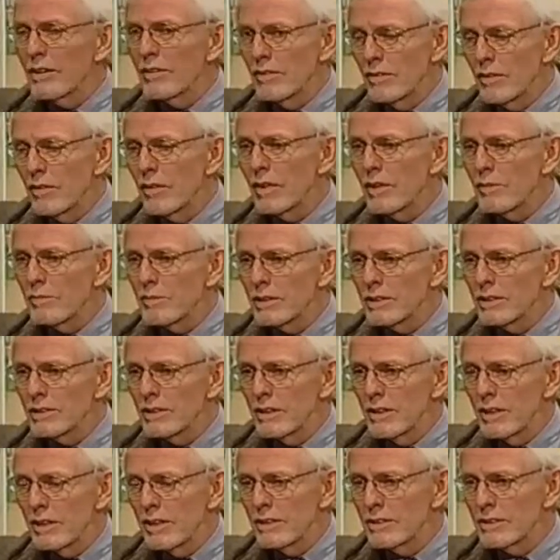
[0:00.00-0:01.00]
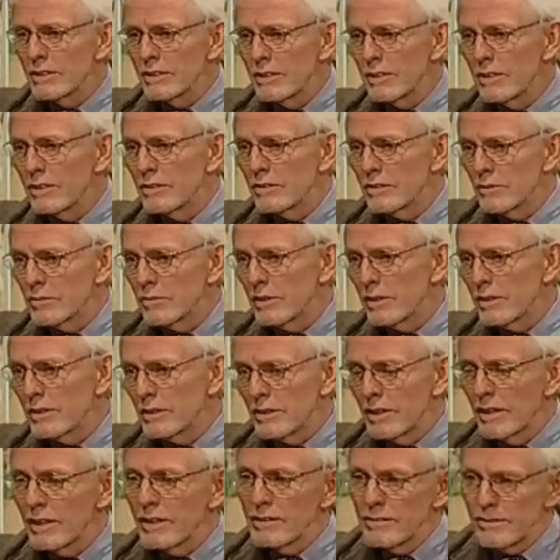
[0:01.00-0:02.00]
now that makes a lot of sense, because
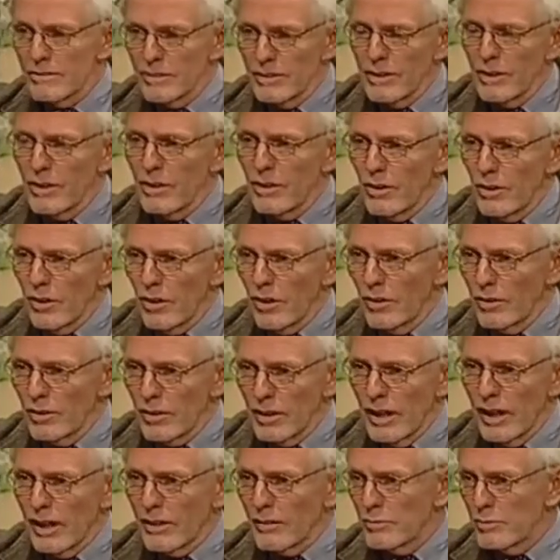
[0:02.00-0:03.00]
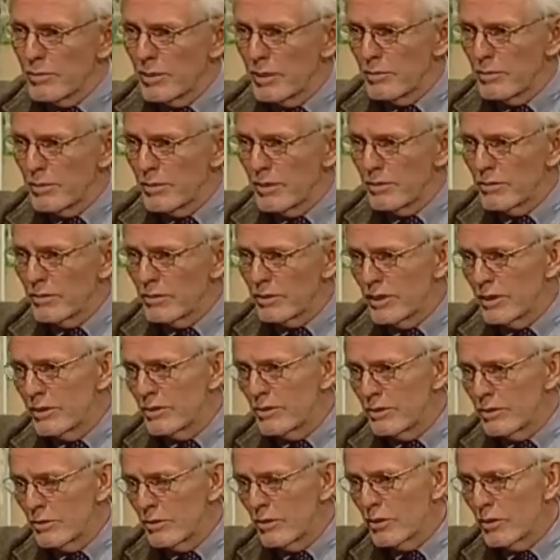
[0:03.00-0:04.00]
a lot of people have said,
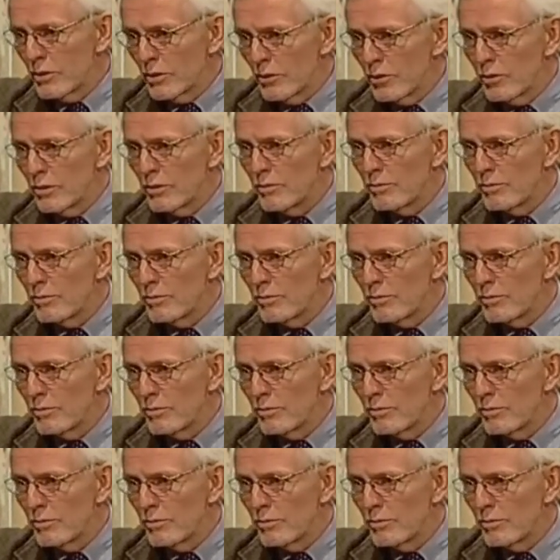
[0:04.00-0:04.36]
the good